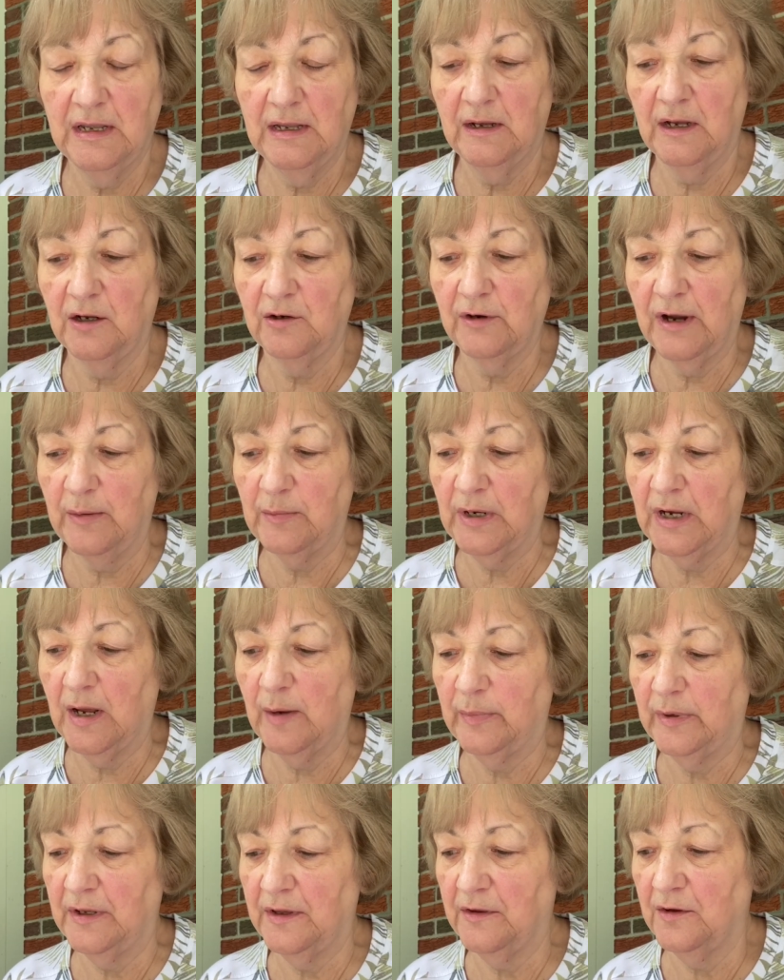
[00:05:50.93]
I'll grab a
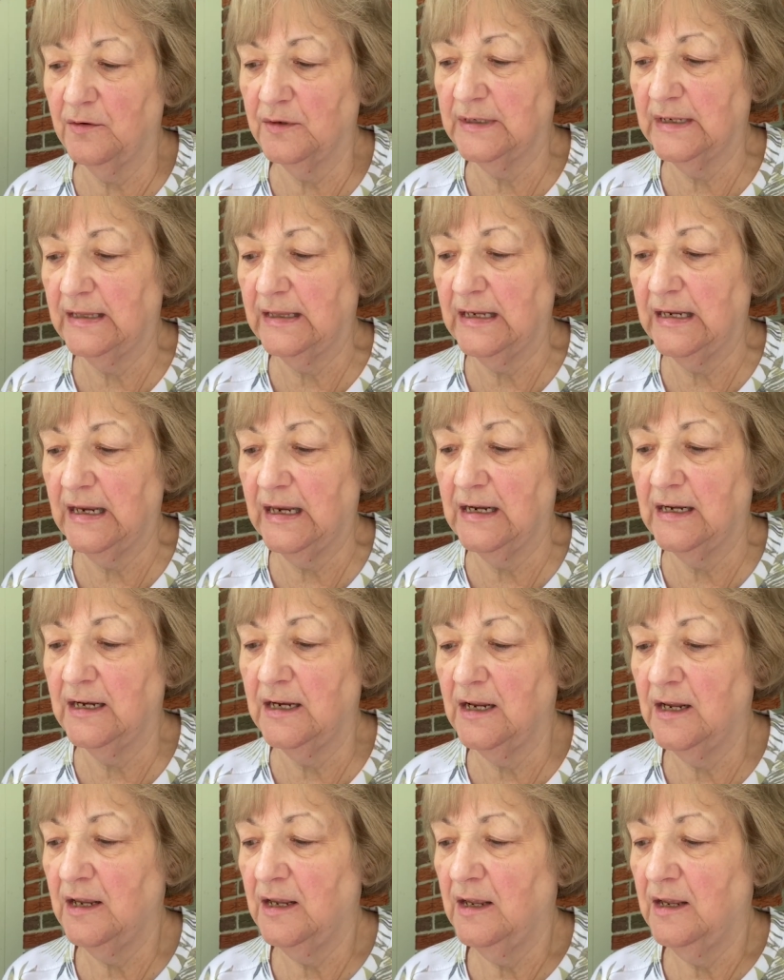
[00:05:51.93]
couple of those at the end,
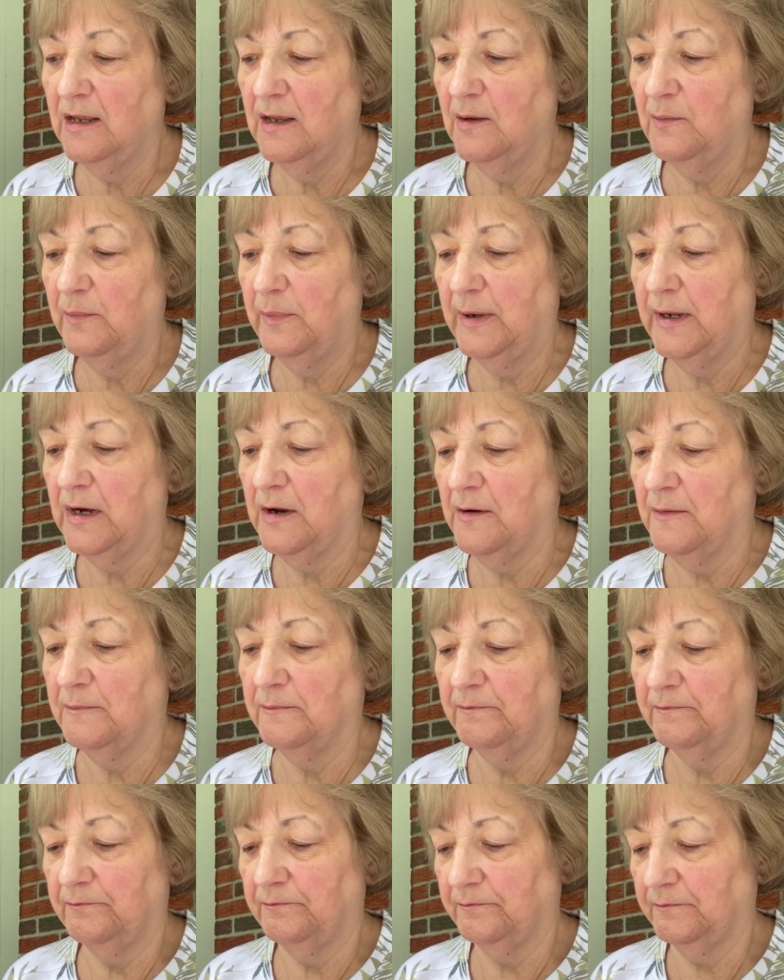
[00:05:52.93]
but
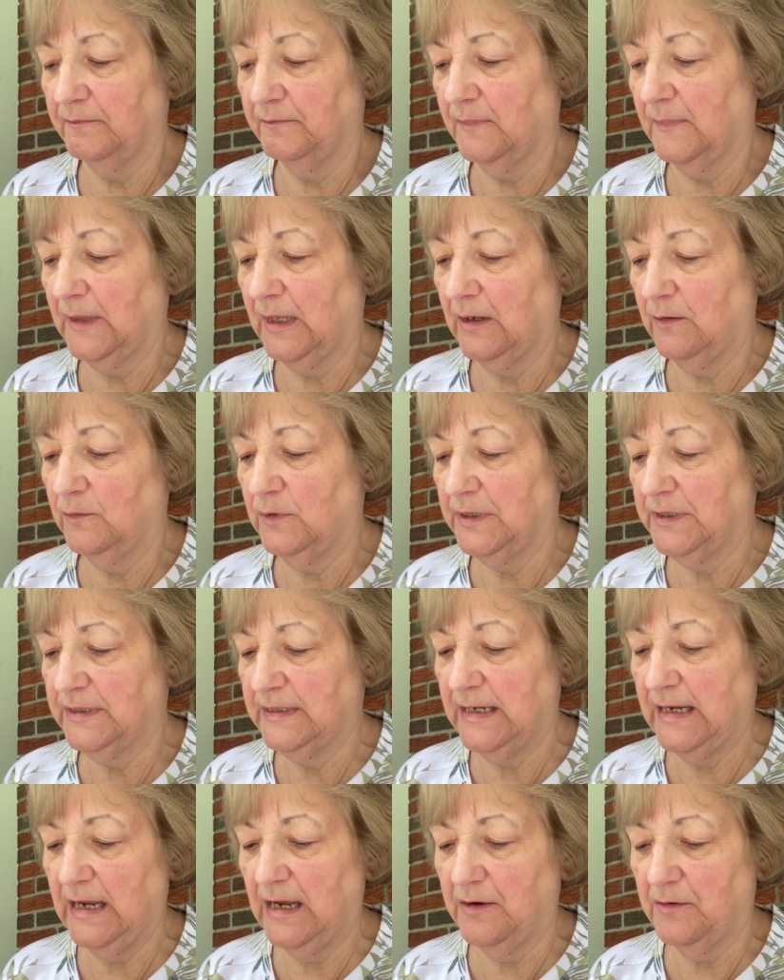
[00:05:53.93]
we'll
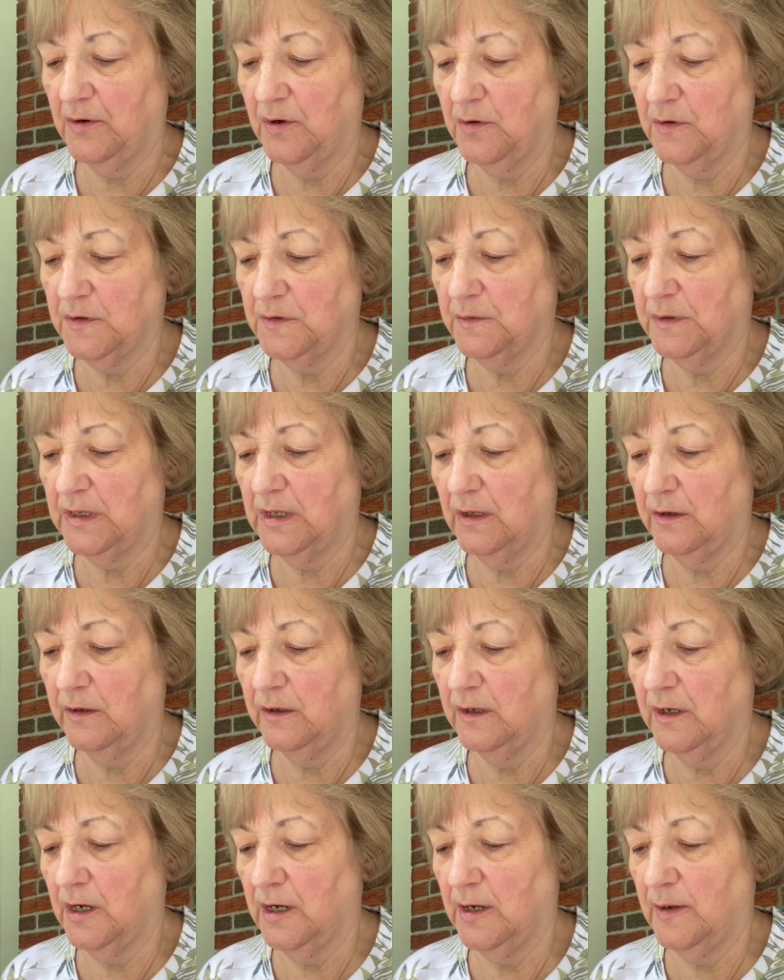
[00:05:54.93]
see how it goes with the
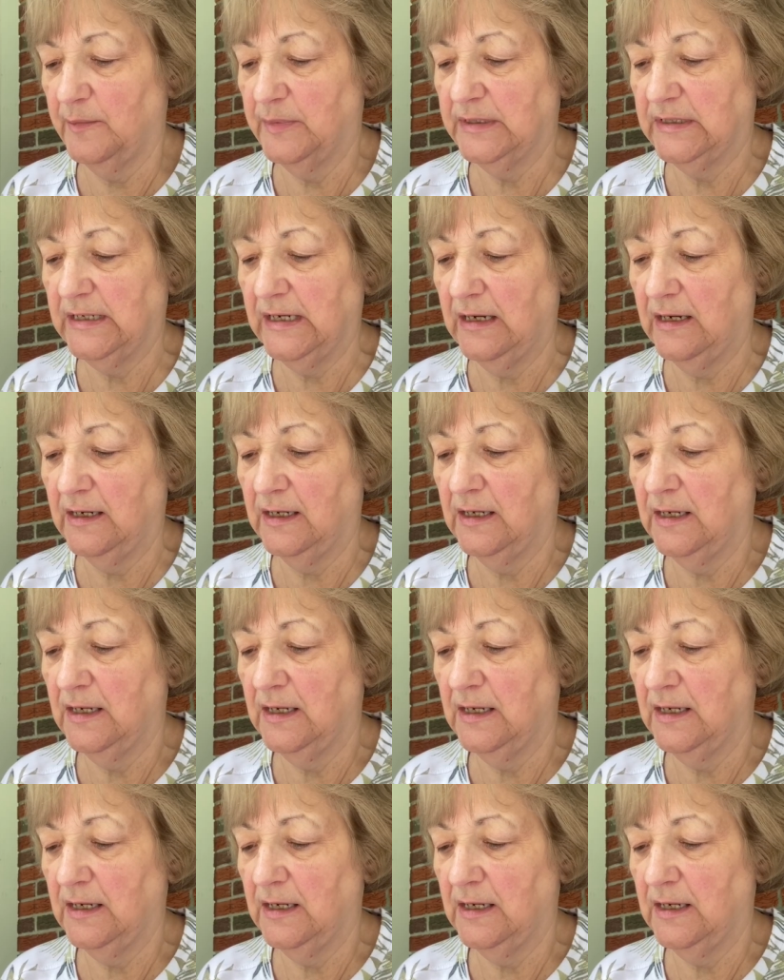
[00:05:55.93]
petite